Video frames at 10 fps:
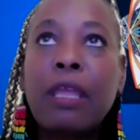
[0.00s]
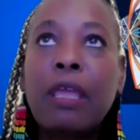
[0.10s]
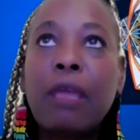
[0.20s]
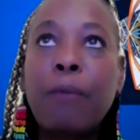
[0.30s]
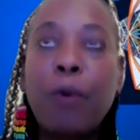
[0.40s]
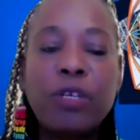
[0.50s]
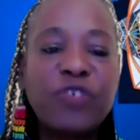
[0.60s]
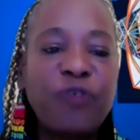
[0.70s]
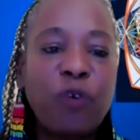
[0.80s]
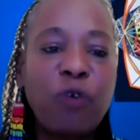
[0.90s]
importance
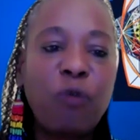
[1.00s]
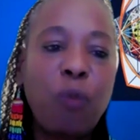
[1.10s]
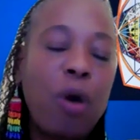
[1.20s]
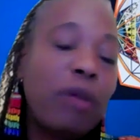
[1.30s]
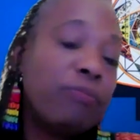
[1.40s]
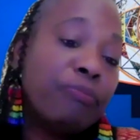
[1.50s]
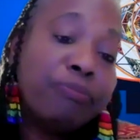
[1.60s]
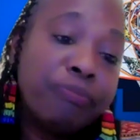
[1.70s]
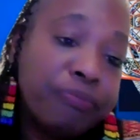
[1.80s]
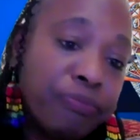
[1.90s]
for what
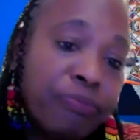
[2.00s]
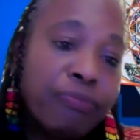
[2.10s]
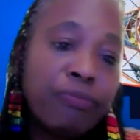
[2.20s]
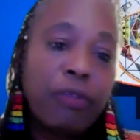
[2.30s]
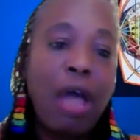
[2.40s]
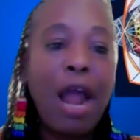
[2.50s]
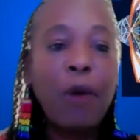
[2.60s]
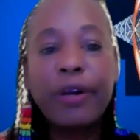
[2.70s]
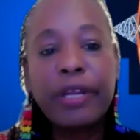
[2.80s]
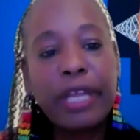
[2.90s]

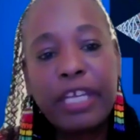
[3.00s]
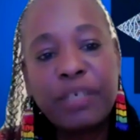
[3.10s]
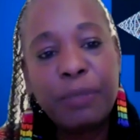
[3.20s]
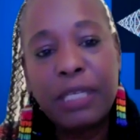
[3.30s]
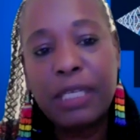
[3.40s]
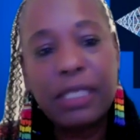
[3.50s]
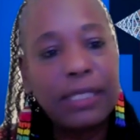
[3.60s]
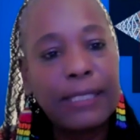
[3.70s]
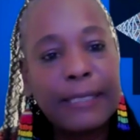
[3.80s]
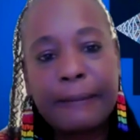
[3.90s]
our engagement is.